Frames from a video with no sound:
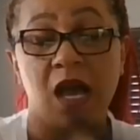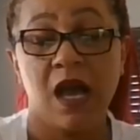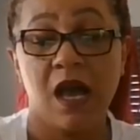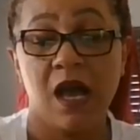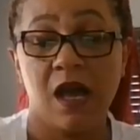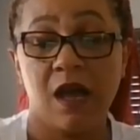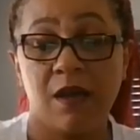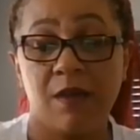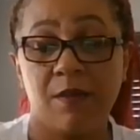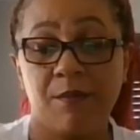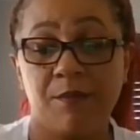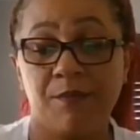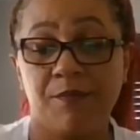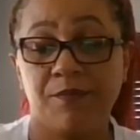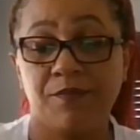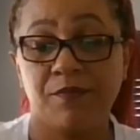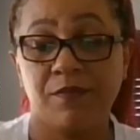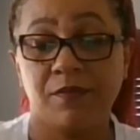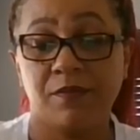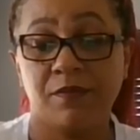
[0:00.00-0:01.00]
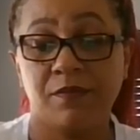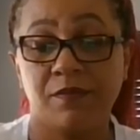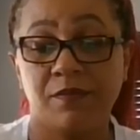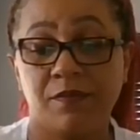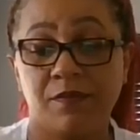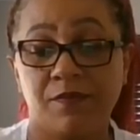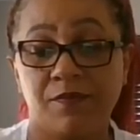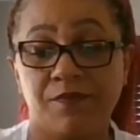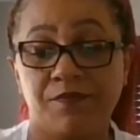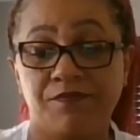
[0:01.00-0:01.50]
um,
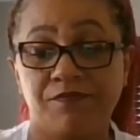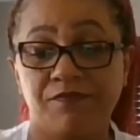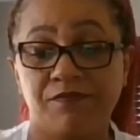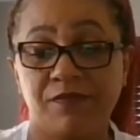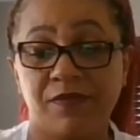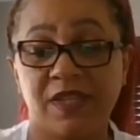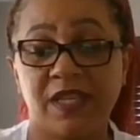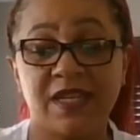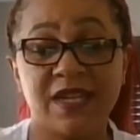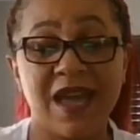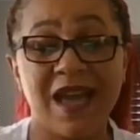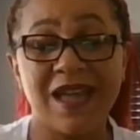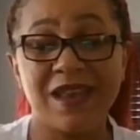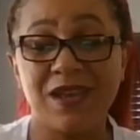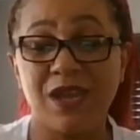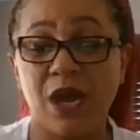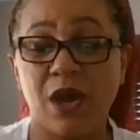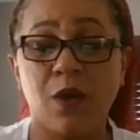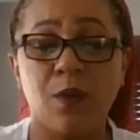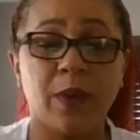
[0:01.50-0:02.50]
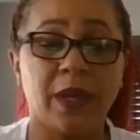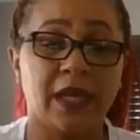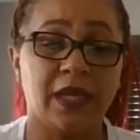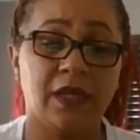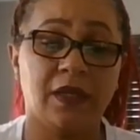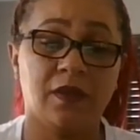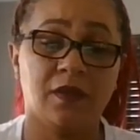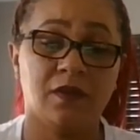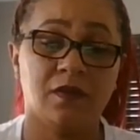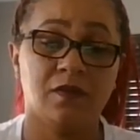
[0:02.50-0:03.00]
the not
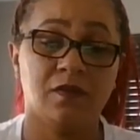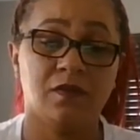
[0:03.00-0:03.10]
knowing,